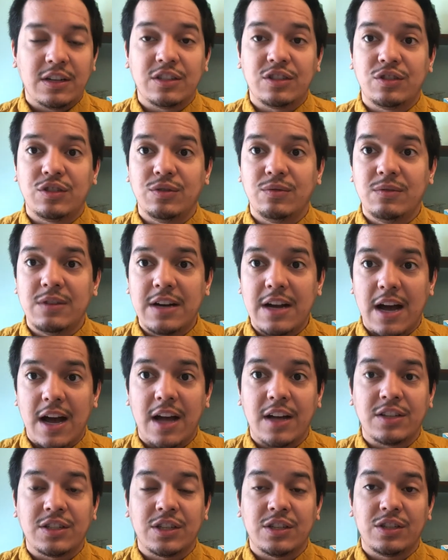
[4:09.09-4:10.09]
to
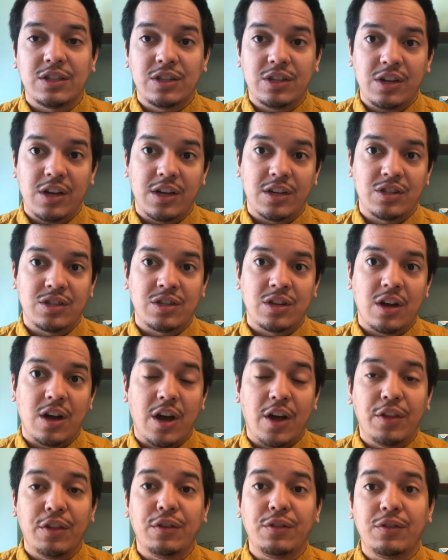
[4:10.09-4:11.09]
not touch
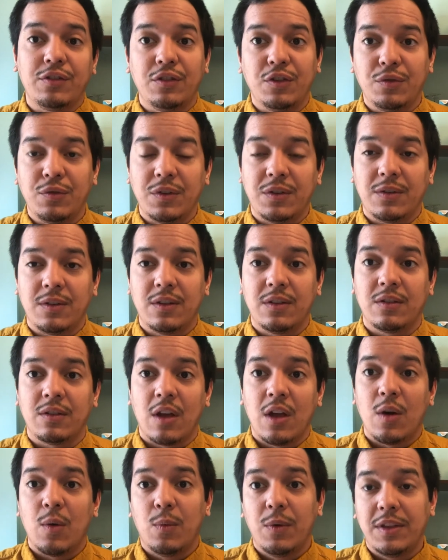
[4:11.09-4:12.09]
other surfaces
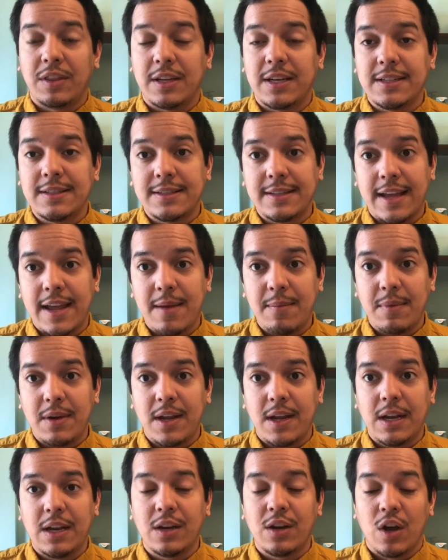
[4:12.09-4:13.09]
with
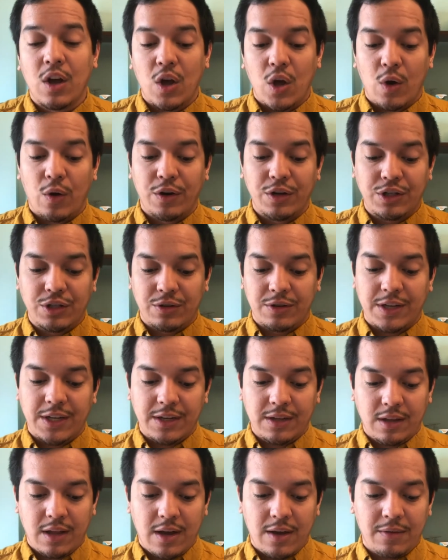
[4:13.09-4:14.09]
contaminated or dirty
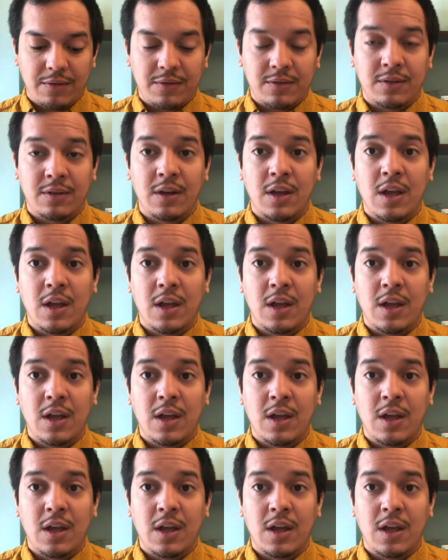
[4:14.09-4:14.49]
gloves.